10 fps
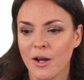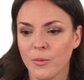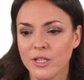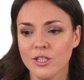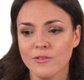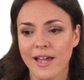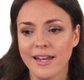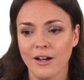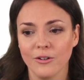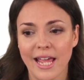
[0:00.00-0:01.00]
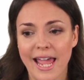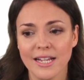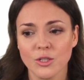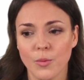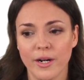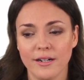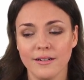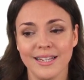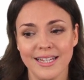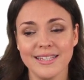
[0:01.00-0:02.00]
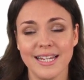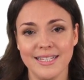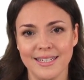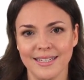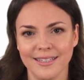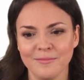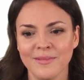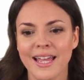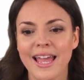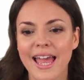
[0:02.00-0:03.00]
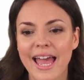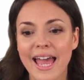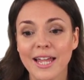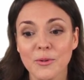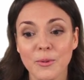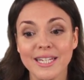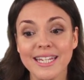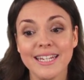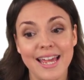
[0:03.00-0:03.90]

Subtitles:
We just found out x squared is 18. And we need